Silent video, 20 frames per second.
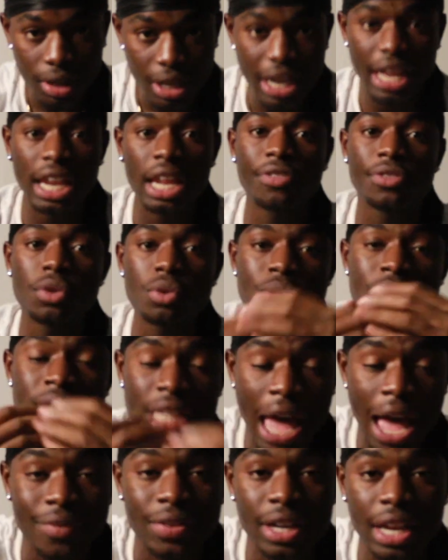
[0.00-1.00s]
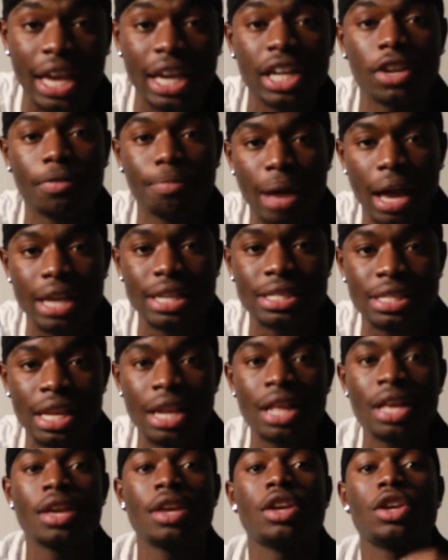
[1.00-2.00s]
And if you have a negative mindset,
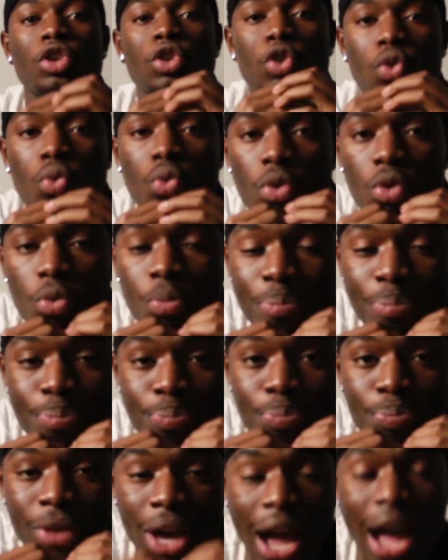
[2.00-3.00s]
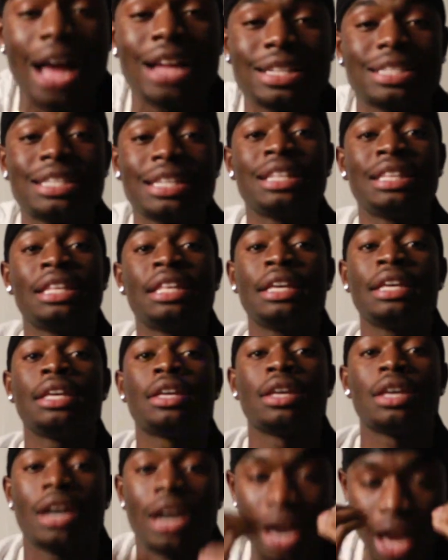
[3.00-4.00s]
you will constantly
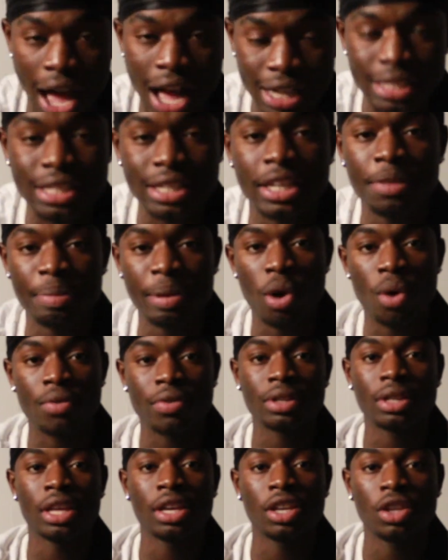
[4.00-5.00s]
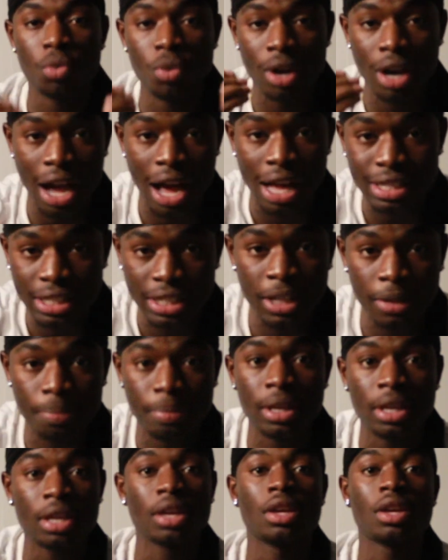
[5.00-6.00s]
be overthinking. You will constantly
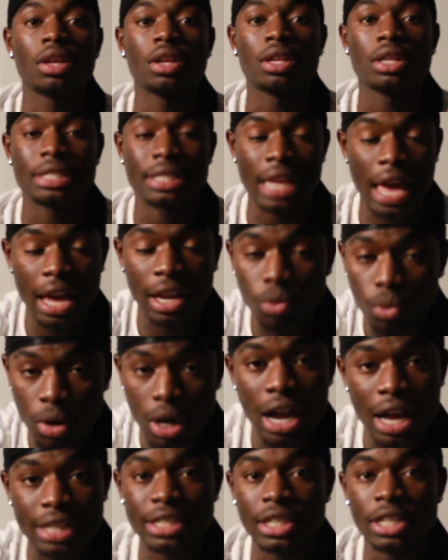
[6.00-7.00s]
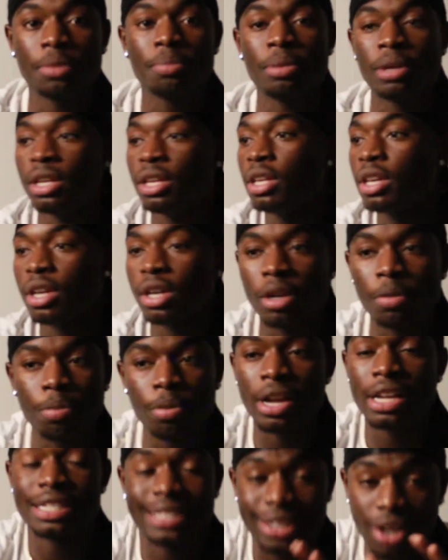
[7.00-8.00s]
be sad. You will constantly be
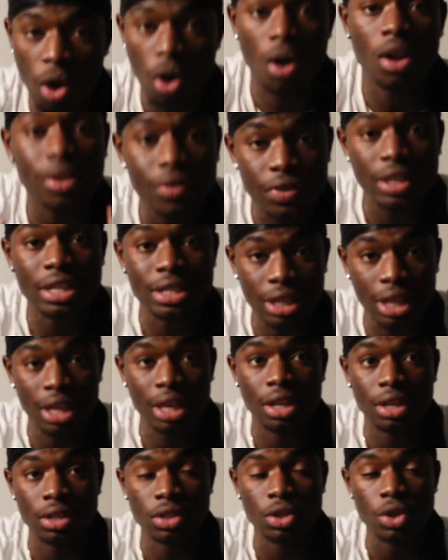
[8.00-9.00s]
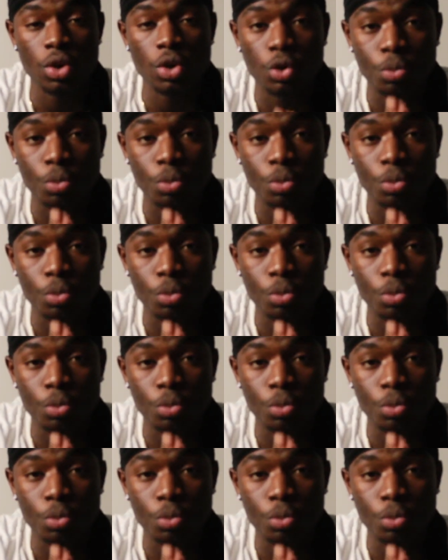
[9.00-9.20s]
depressed, and all of these things.